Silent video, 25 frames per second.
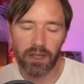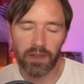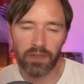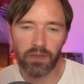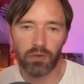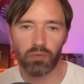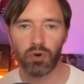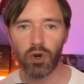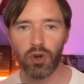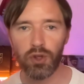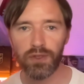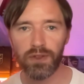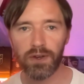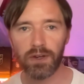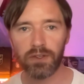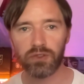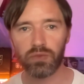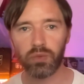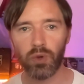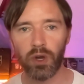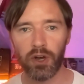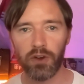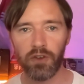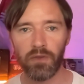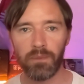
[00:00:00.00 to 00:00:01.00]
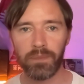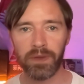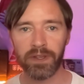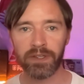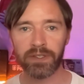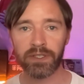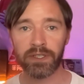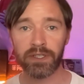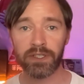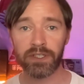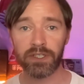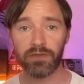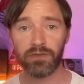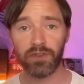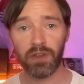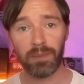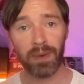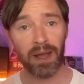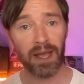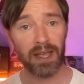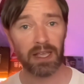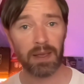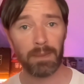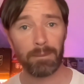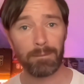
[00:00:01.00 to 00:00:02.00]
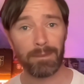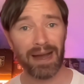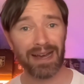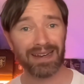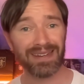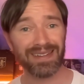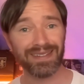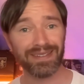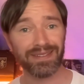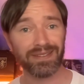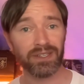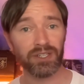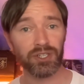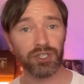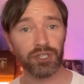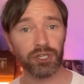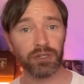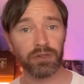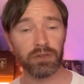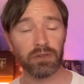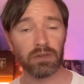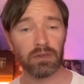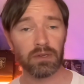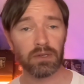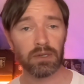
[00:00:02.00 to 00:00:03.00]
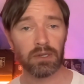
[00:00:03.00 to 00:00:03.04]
ruthless world of business, if you make a bad decision,